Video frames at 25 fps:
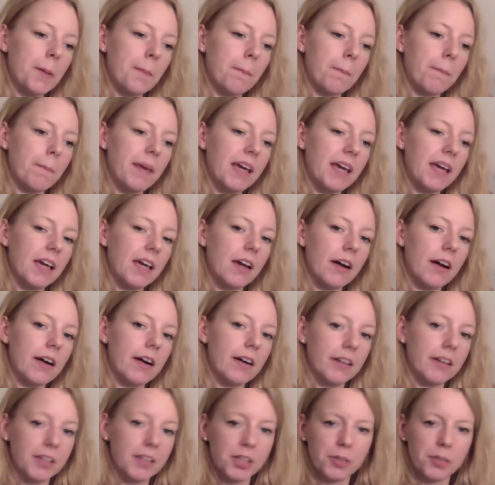big
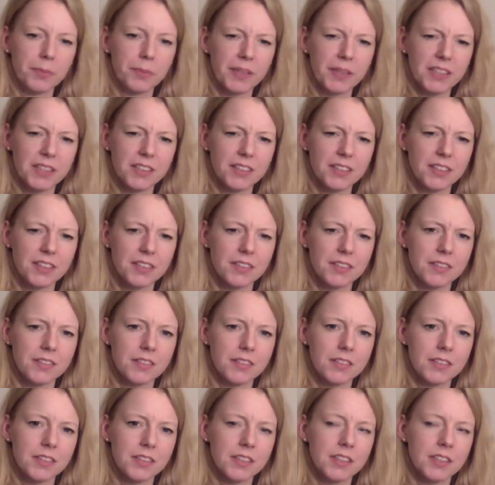argument.
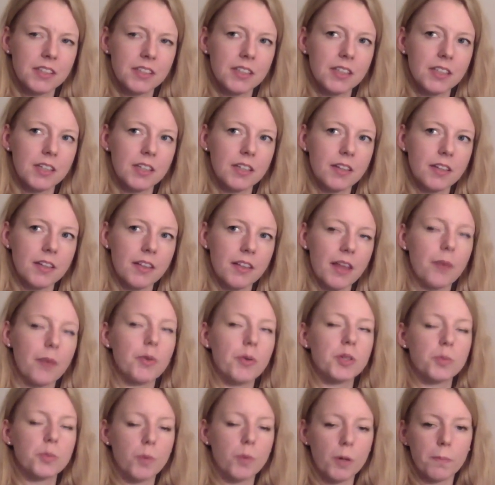There
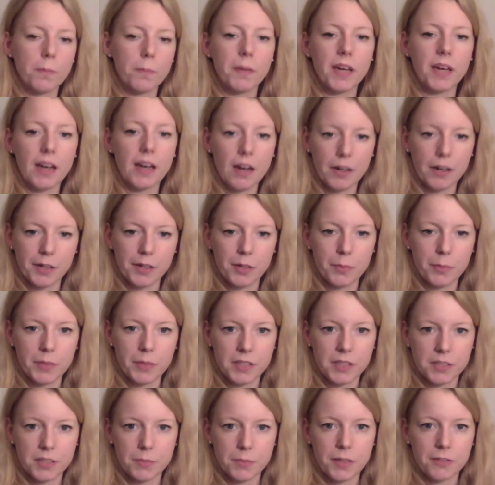was one big
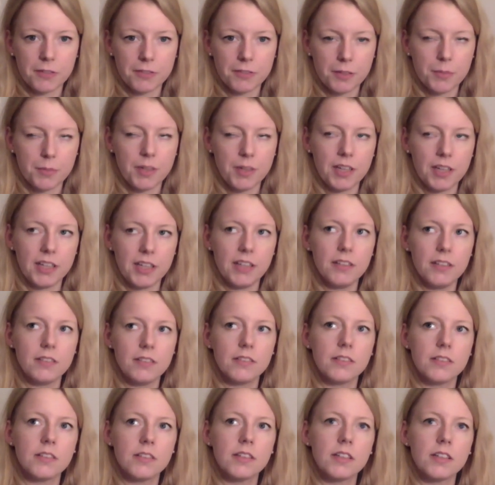argument in my family
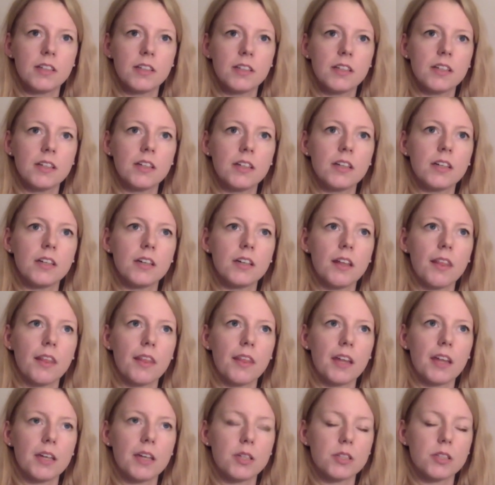
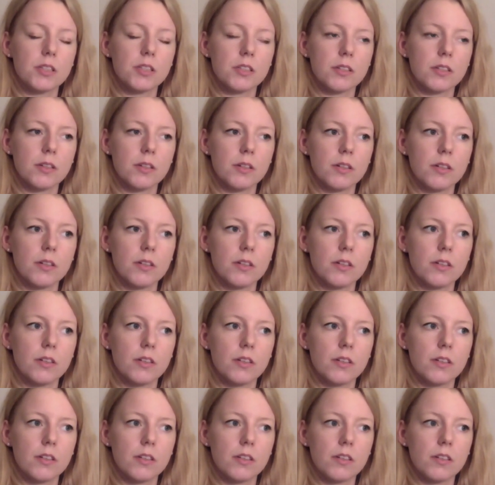that
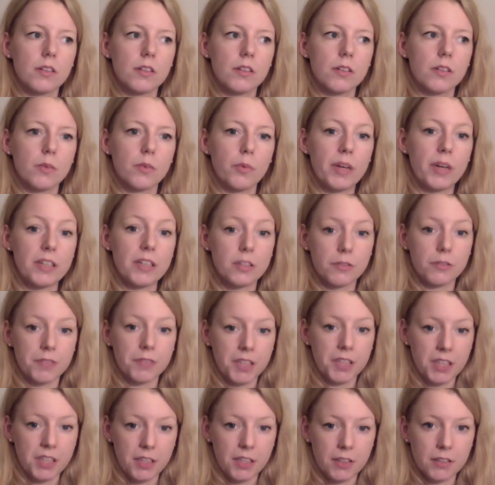went over
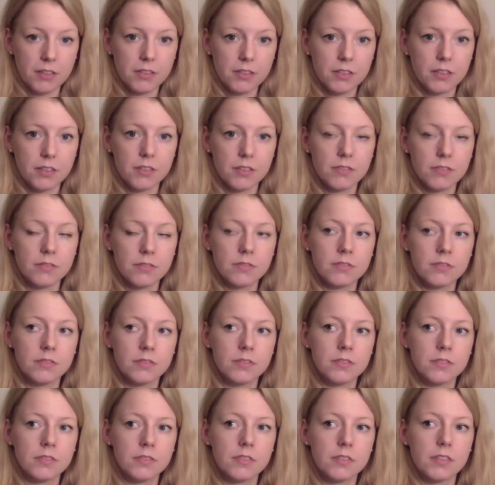years
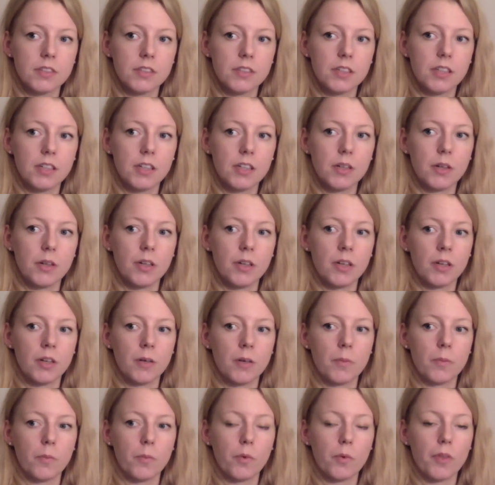
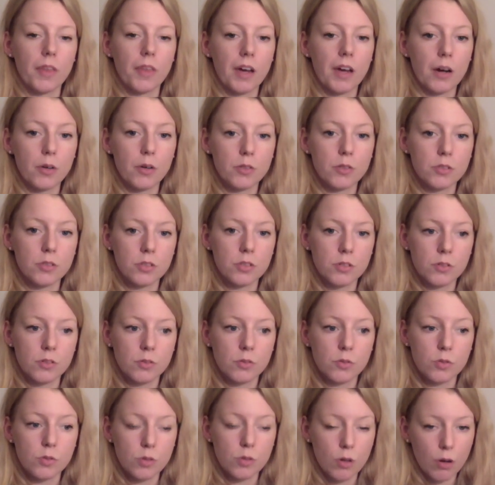without
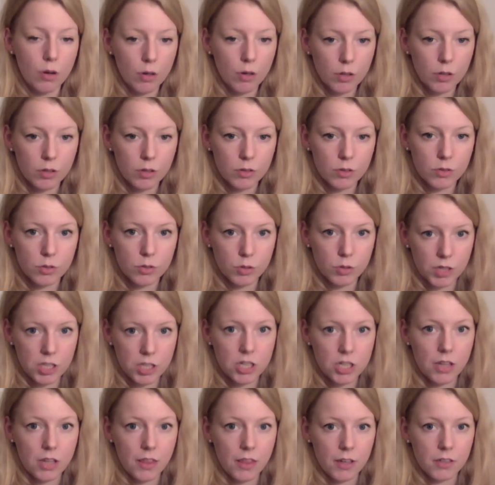talk to each
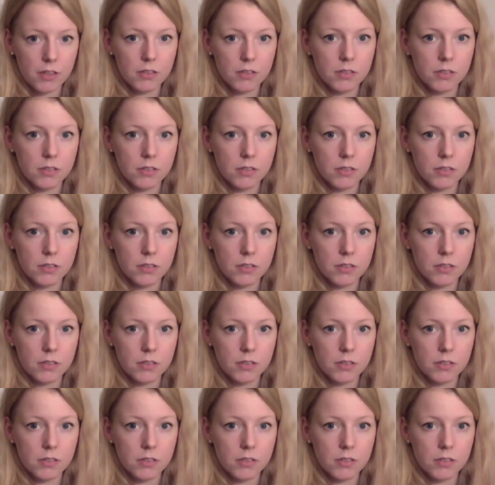other,